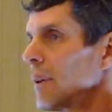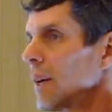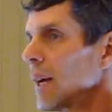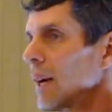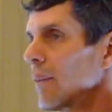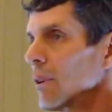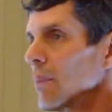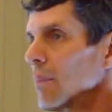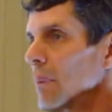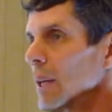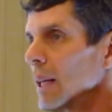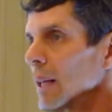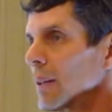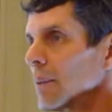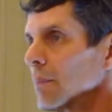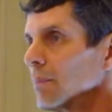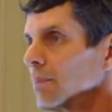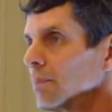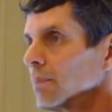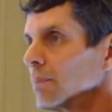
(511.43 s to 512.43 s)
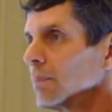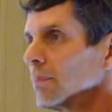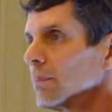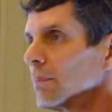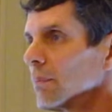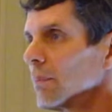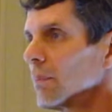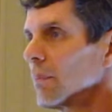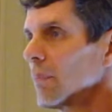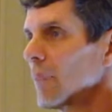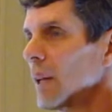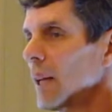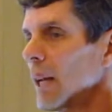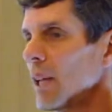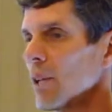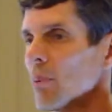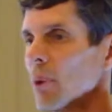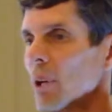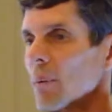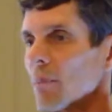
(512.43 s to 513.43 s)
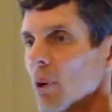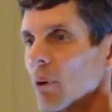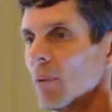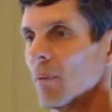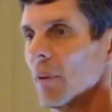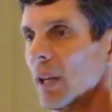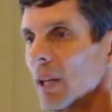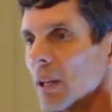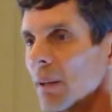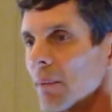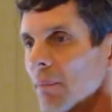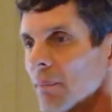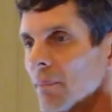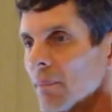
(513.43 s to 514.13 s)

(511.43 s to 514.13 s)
every minute. And that's pretty motivating.